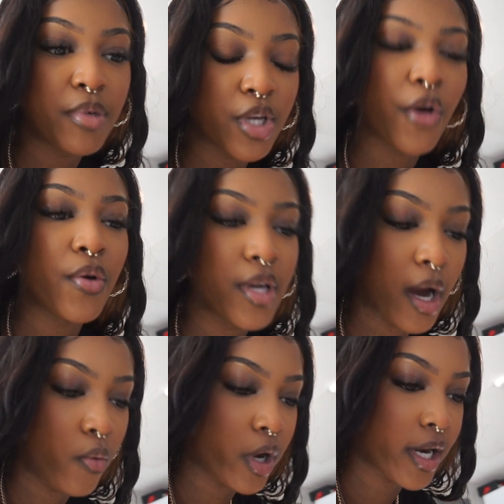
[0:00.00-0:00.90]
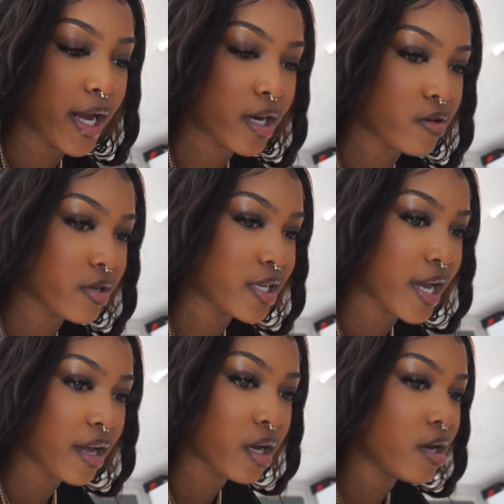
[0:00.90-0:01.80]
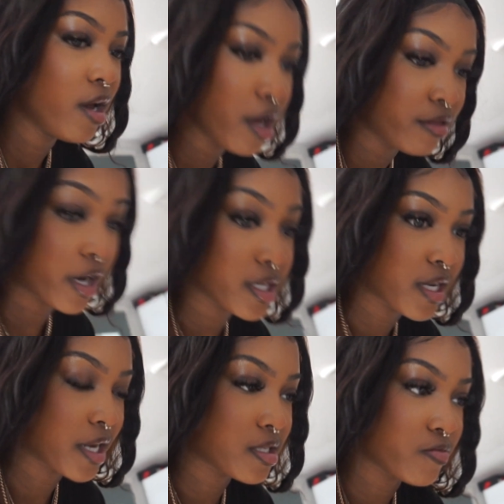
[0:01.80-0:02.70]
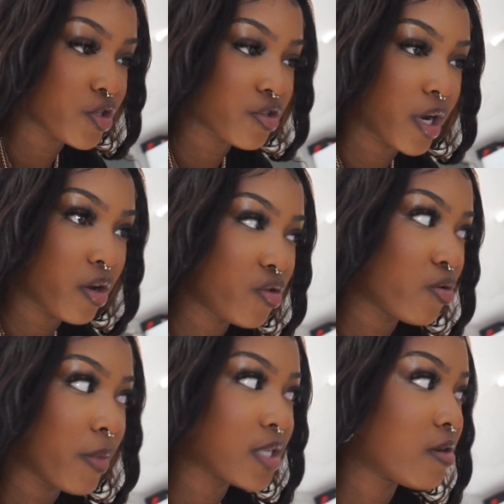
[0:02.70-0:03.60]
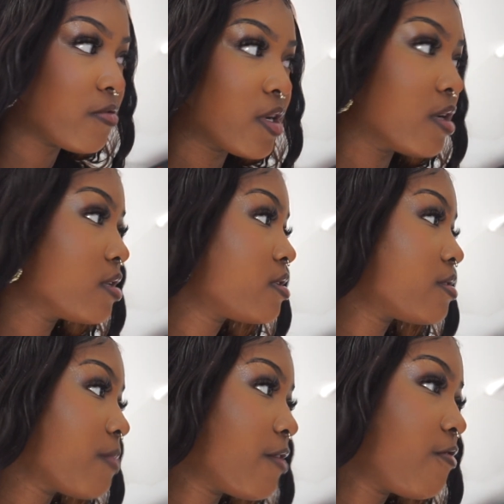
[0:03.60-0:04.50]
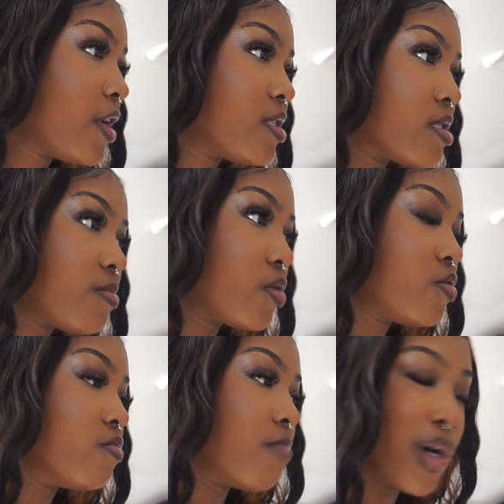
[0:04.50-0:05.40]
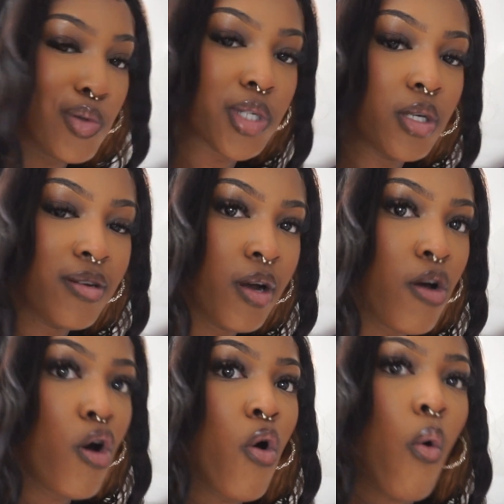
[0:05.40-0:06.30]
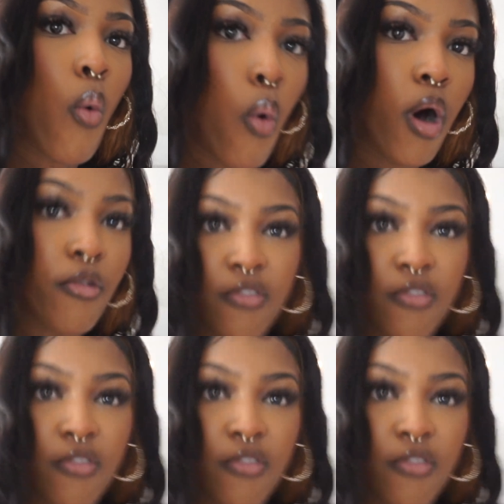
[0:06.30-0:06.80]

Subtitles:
So yeah, we're gonna head out in like 30 seconds. I'm just trying to cool myself down because my face is about to melt. Woof.